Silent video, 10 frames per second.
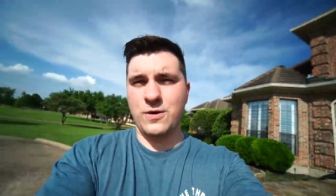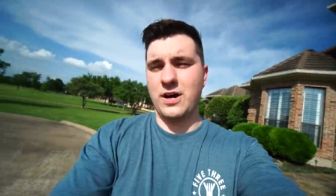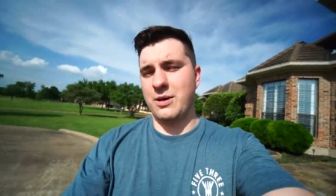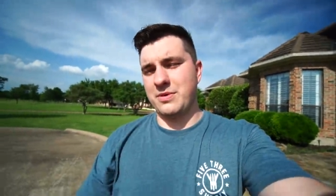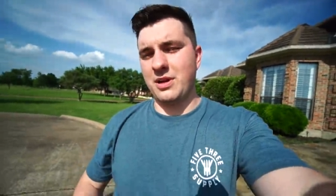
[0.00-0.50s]

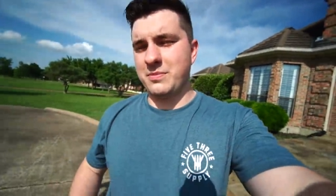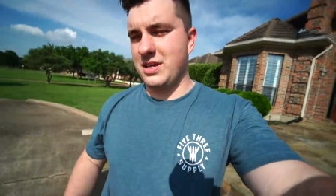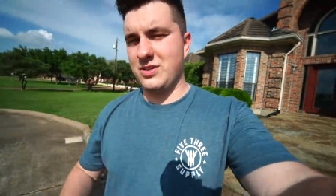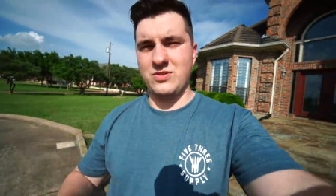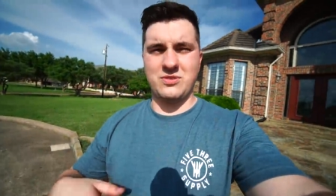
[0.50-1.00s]
um, and I'm gonna
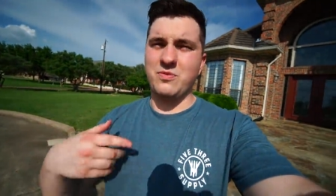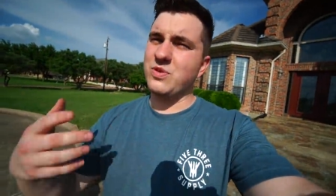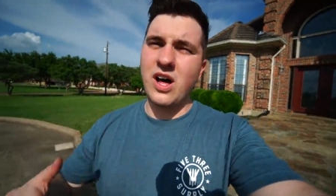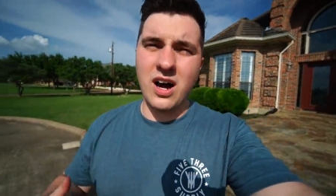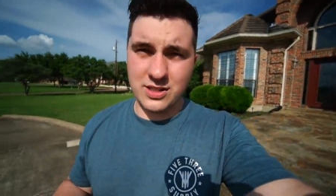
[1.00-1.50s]
do some
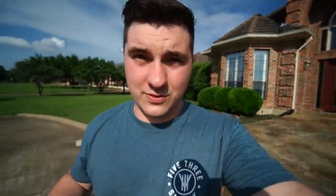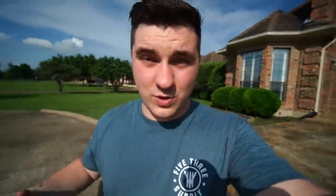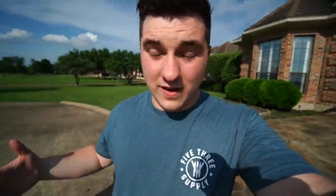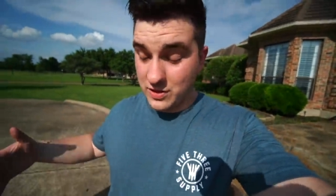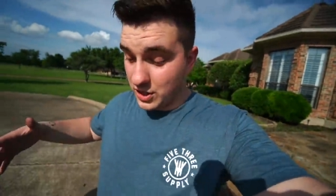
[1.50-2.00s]
vlogs of
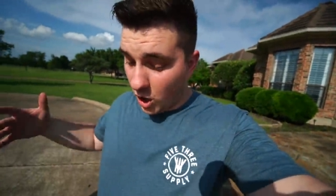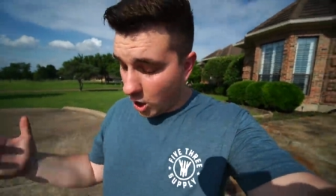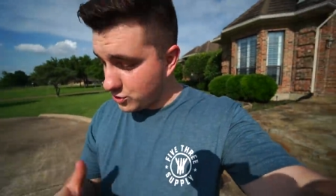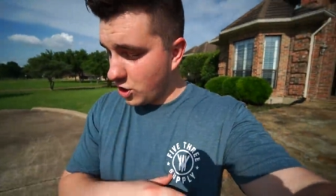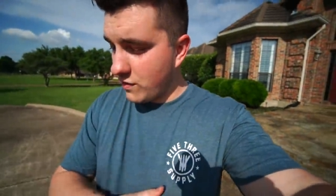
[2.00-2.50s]
driving the
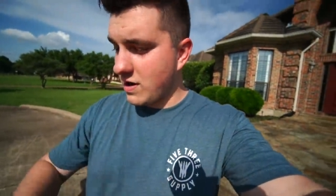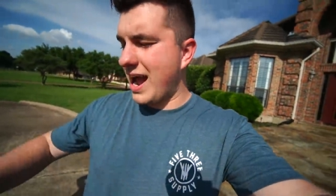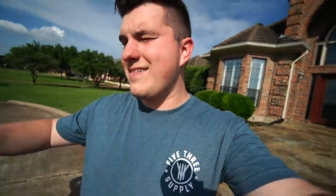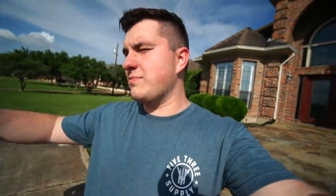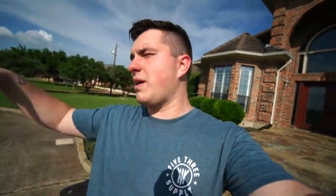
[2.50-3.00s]
cars over.
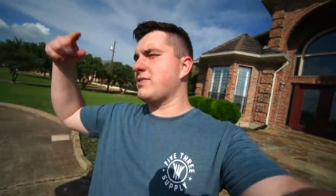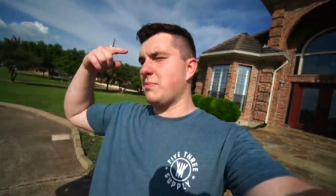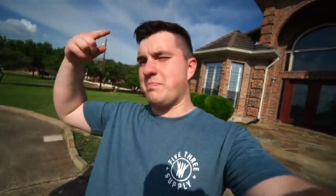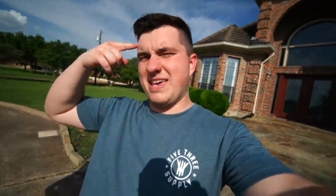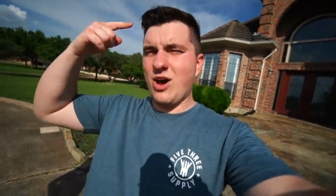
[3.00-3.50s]
I even bought
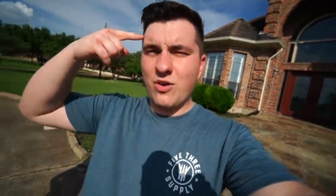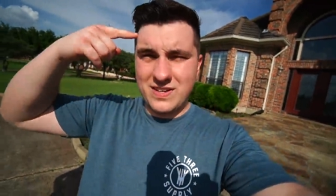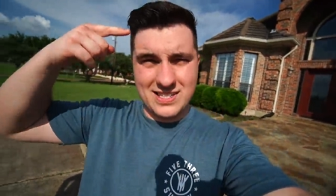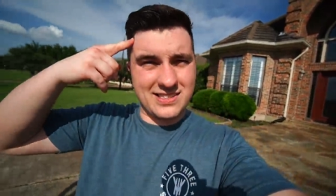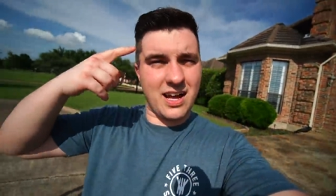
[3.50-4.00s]
some
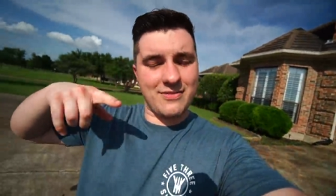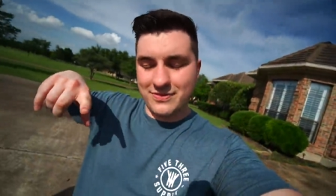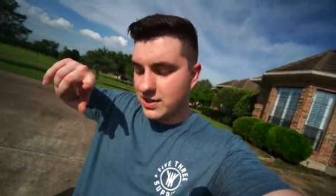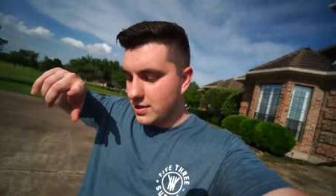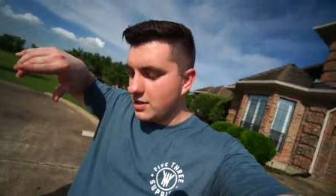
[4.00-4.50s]
POV stuff.
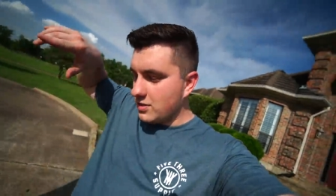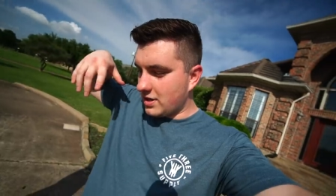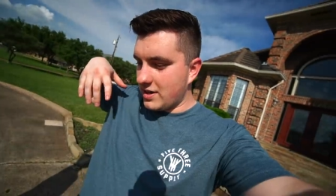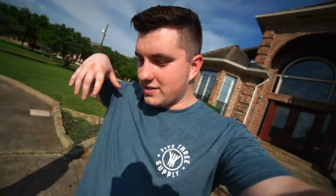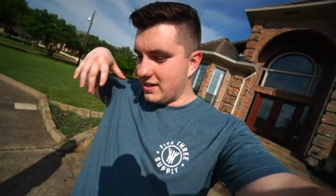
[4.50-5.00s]
you
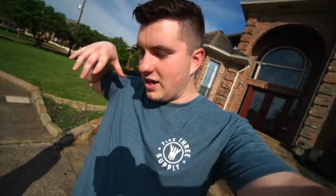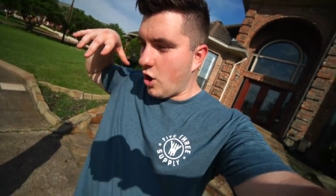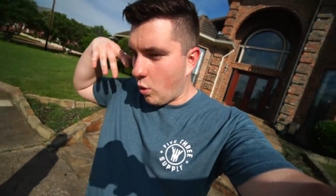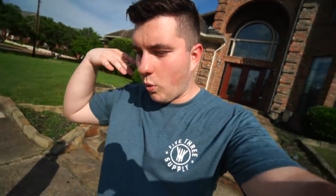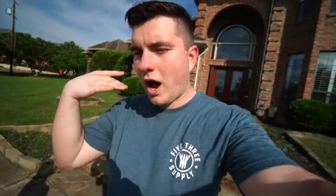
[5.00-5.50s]
guys can
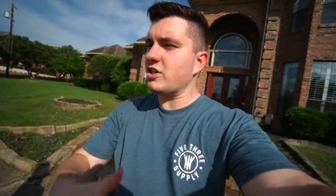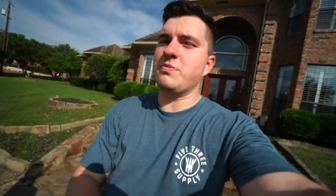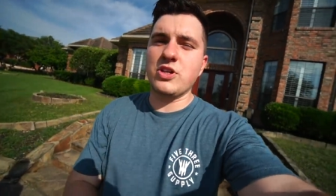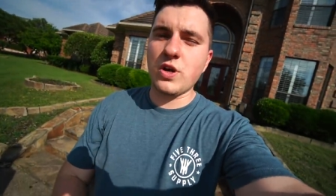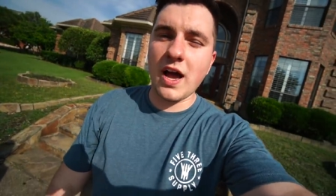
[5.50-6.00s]
watch
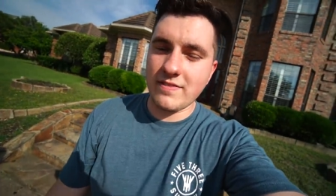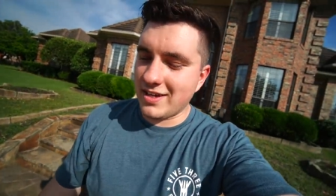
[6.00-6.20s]
me drive the